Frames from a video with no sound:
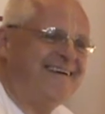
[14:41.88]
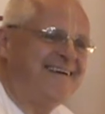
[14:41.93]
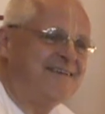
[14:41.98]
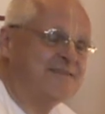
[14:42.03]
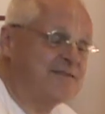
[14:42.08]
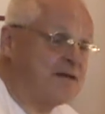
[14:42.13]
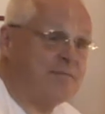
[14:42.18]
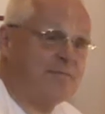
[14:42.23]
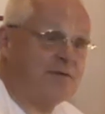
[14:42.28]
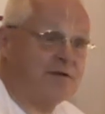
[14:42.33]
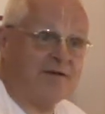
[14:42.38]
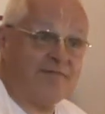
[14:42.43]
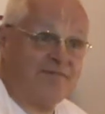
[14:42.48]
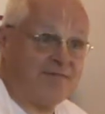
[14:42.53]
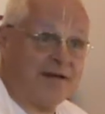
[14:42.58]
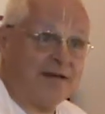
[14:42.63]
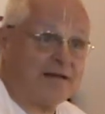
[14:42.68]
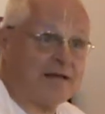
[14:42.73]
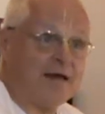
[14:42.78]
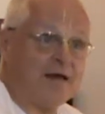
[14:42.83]
So everybody
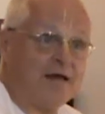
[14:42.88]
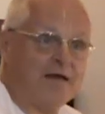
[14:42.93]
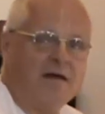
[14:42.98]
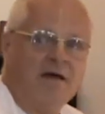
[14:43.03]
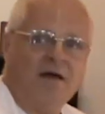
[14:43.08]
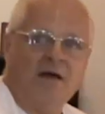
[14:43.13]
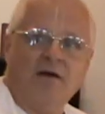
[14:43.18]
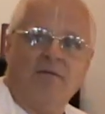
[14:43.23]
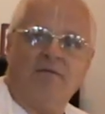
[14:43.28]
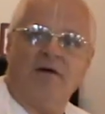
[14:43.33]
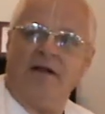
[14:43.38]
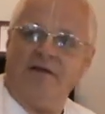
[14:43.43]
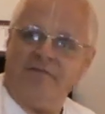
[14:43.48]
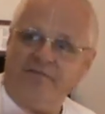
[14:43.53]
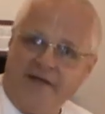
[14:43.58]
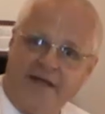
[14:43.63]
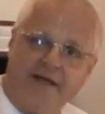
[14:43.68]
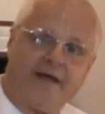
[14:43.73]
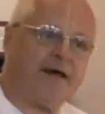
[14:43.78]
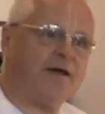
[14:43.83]
felt like, well, if
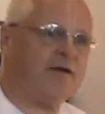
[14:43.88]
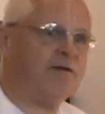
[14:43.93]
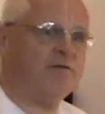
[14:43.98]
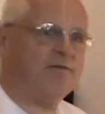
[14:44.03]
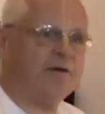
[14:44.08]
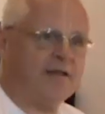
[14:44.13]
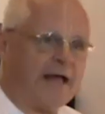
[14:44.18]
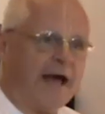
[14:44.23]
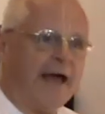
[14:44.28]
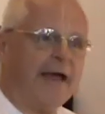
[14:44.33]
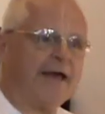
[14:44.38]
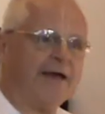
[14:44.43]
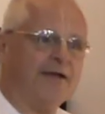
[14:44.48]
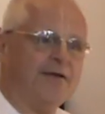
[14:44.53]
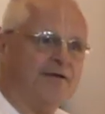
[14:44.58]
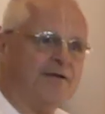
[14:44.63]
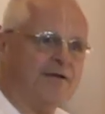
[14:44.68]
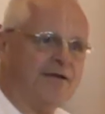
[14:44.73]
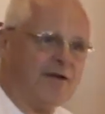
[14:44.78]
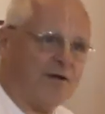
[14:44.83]
he can do it, I
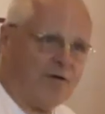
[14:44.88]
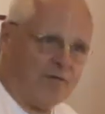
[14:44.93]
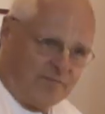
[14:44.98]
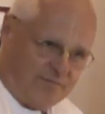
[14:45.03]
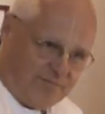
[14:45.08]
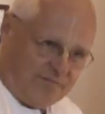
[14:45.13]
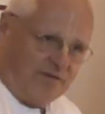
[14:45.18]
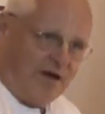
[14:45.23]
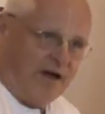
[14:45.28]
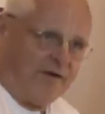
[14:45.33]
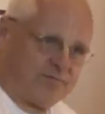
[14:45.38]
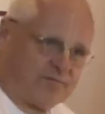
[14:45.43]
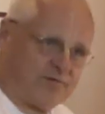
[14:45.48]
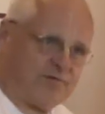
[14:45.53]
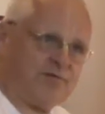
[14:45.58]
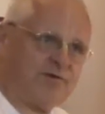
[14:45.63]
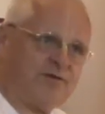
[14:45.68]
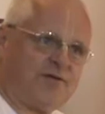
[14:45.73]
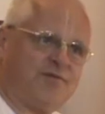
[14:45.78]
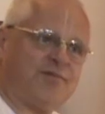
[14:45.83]
can, we have
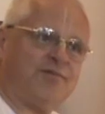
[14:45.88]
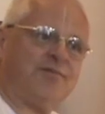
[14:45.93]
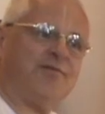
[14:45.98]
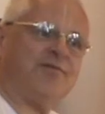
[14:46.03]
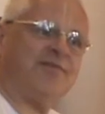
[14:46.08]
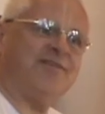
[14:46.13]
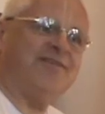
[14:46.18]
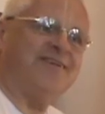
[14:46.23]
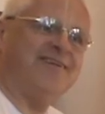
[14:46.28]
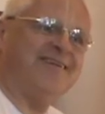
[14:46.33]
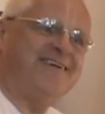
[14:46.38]
to do it too.